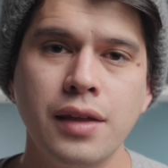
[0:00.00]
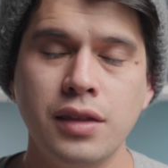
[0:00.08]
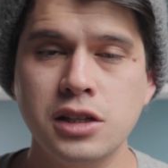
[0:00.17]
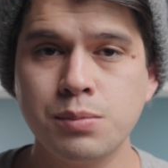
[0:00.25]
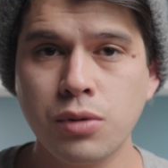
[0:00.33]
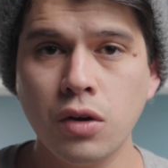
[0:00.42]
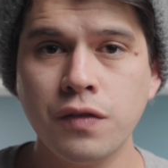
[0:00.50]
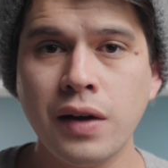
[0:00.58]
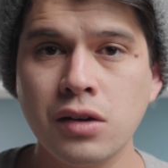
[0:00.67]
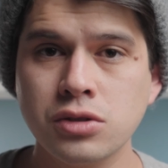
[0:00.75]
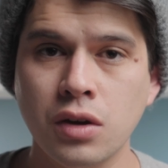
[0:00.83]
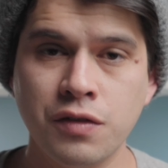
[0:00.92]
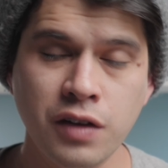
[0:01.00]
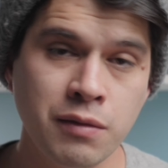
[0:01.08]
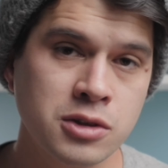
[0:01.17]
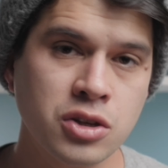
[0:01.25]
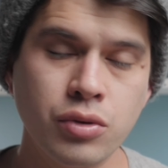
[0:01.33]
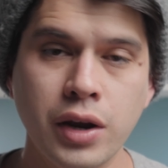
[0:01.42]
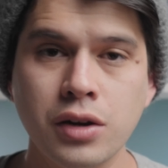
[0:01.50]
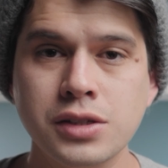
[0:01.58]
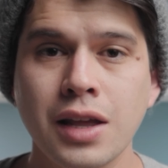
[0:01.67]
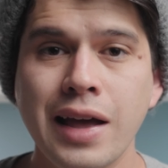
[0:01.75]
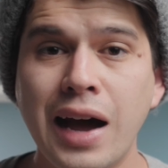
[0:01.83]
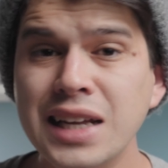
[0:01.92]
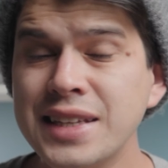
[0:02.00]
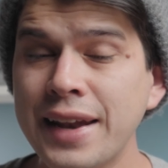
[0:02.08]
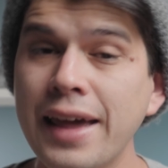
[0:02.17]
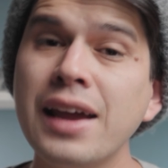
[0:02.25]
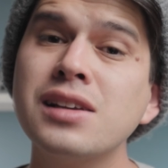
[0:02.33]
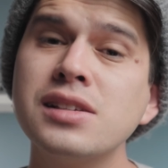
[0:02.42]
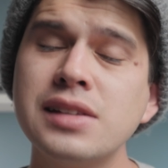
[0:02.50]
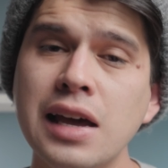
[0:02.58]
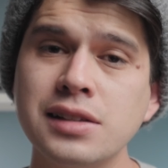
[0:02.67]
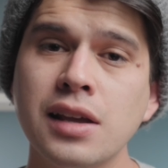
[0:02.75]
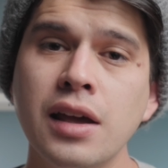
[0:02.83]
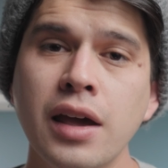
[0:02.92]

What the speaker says: these profiles of famous creators as an exercise